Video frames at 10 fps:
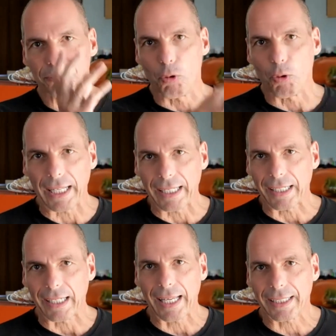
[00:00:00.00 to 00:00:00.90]
falling
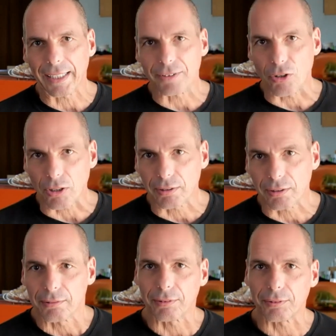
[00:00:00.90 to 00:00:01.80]
like a rock
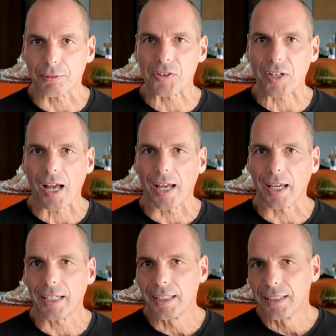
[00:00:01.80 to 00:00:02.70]
through the
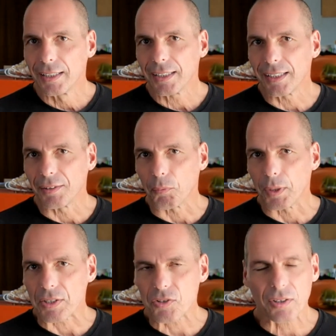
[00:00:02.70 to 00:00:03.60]
sky in the
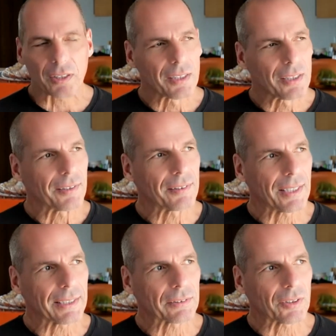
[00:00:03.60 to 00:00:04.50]
West,
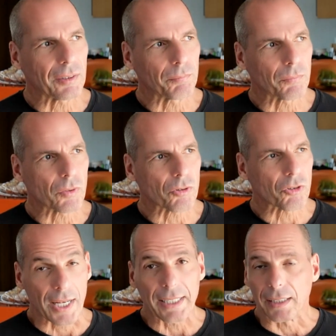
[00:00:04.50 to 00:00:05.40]
that
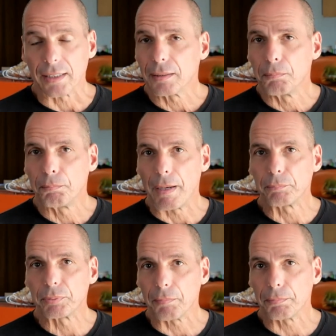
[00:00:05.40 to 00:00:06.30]
China
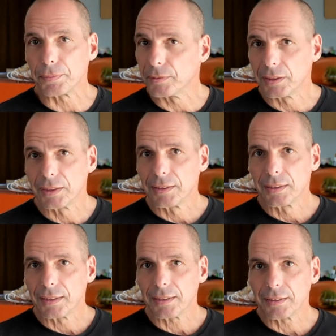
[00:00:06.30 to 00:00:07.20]
pumped up
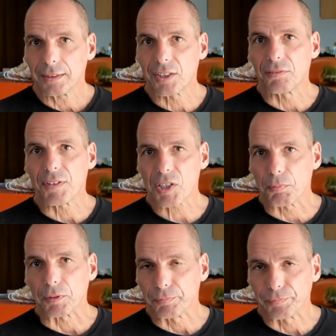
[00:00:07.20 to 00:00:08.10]
its
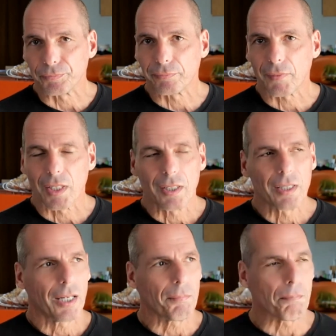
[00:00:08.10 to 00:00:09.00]
investment
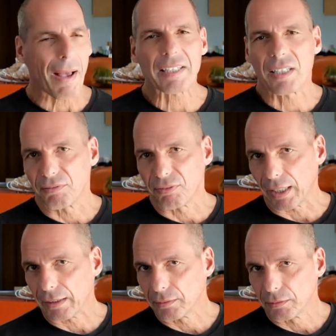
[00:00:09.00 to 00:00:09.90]

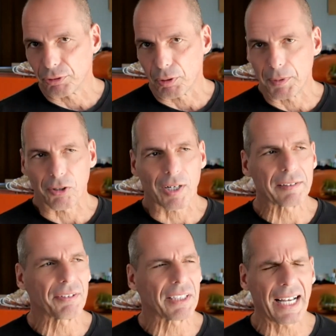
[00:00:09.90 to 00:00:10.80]
massively. From an
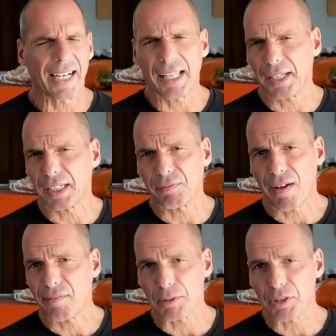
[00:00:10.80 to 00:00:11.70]
already very high
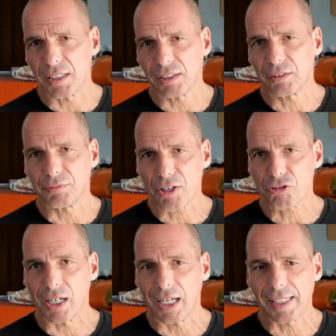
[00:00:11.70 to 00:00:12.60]
35% of
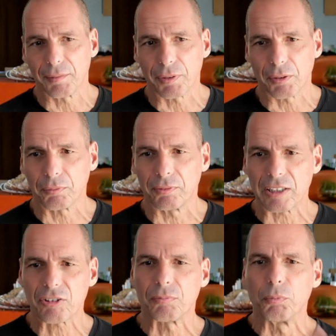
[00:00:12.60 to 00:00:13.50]
national income, they
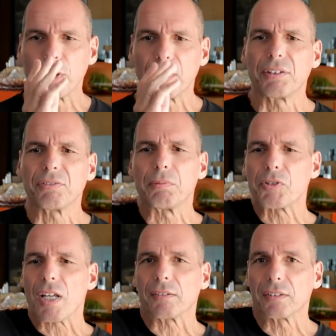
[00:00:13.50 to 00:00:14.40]
reached more than
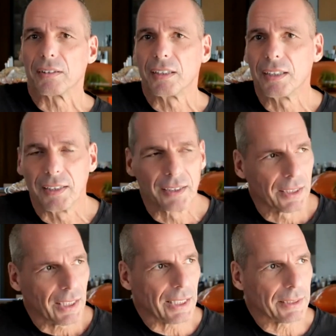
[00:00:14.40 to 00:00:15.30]
50%.
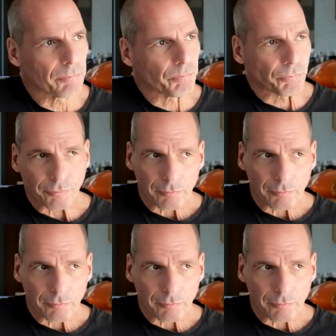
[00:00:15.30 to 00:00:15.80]
And